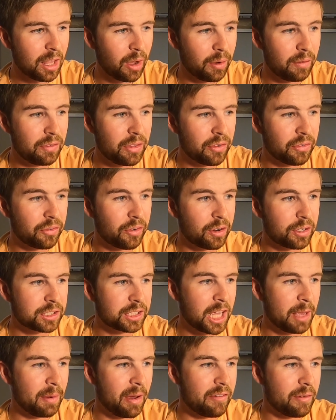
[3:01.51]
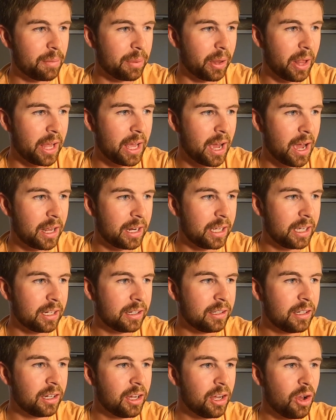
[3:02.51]
Now we have the first game I have a play on
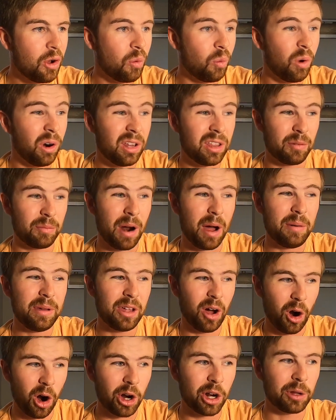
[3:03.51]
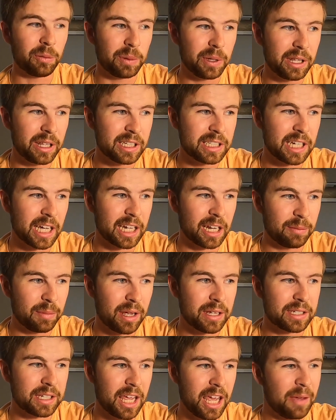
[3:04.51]
here. One of the probably arguably the second
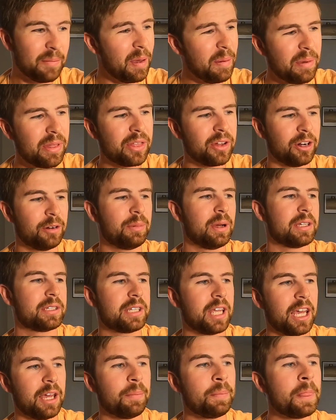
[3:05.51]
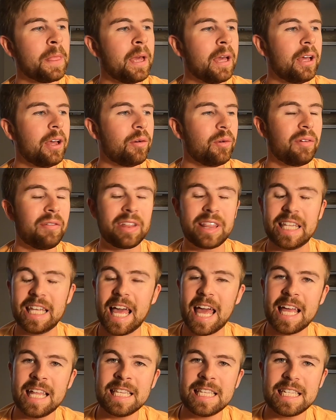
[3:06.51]
best game, maybe third best game. We've got the
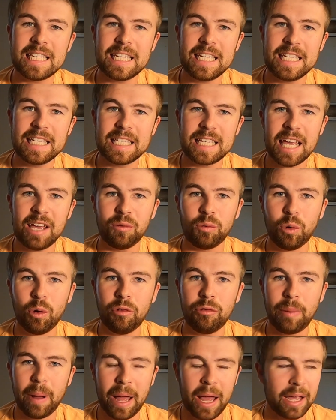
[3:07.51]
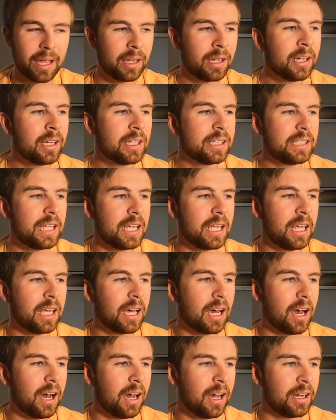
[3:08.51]
NC State Wolfpack
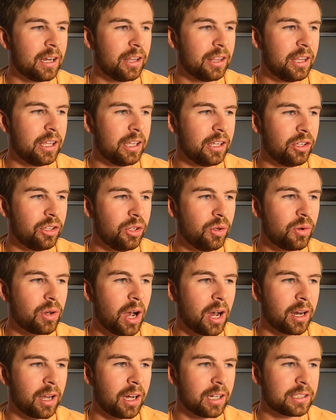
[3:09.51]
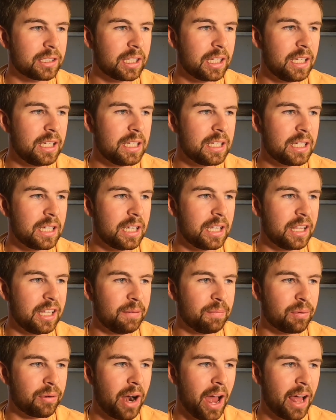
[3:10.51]
taking on the UConn Huskies in
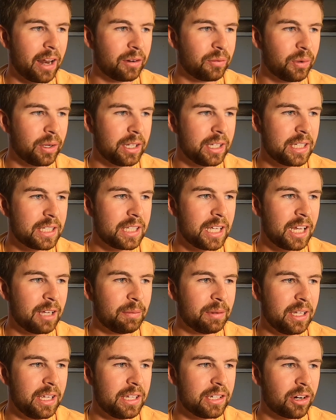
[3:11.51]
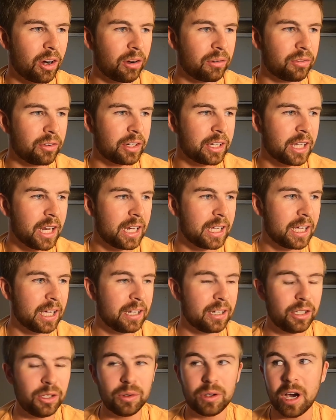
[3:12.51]
the Pratt and Whitney Stadium in East Hartford,
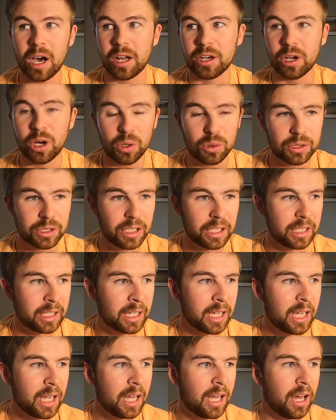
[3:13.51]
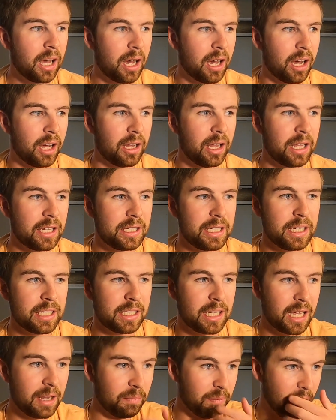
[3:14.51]
Connecticut. UConn hosting uh, NC
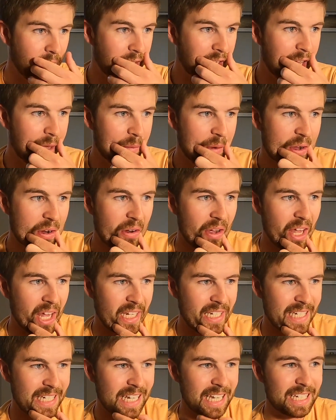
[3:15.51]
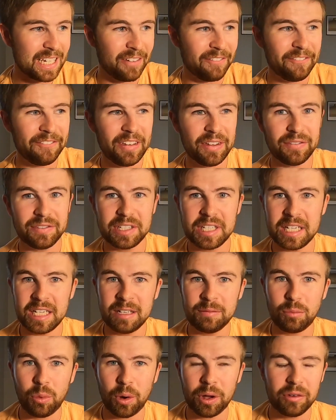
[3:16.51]
State, big game here. NC State is a
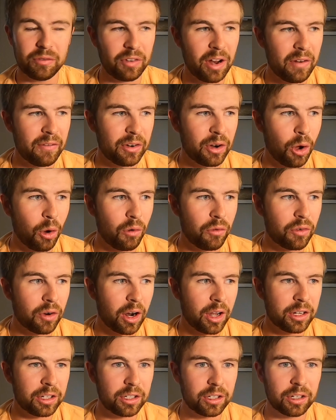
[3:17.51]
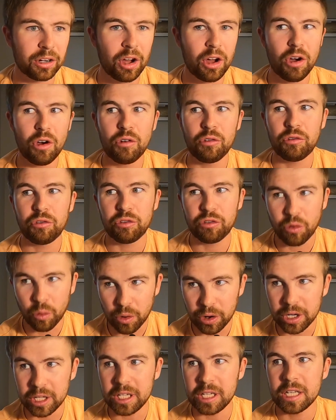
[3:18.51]
15 point favorite over under
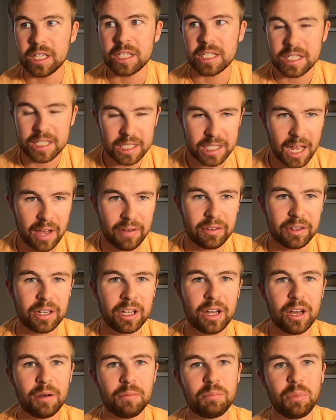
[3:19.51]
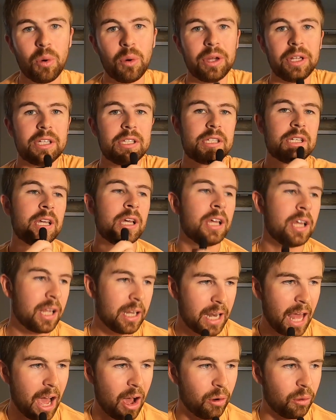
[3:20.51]
47 points.
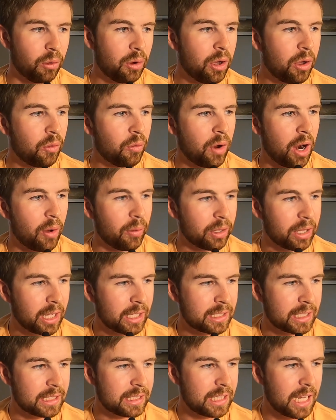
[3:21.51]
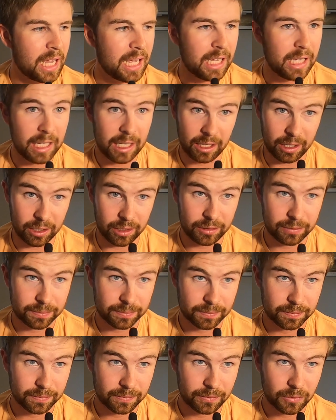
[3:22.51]
Now, what I would like to say here
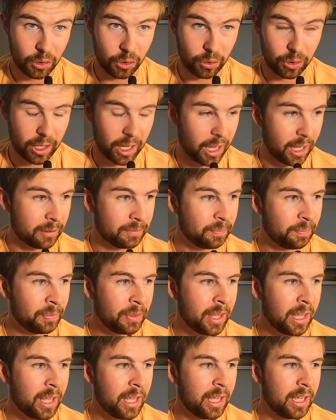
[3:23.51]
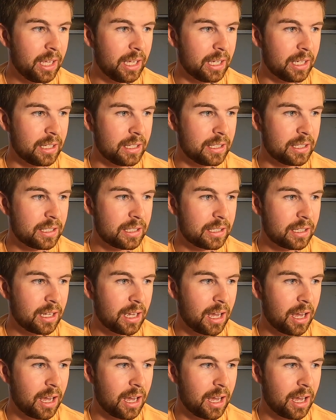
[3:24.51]
okay, is